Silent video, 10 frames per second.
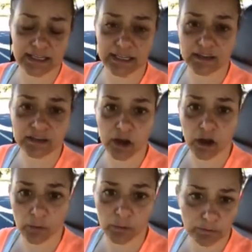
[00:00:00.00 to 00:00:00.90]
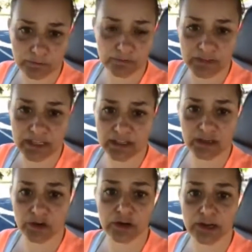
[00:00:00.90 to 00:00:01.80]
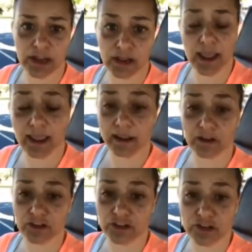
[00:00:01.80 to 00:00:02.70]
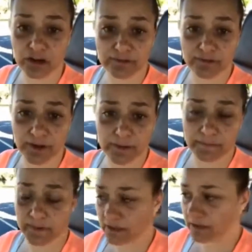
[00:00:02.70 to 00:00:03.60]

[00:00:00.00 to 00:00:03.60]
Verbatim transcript: He didn't know that you couldn't hang your shirt from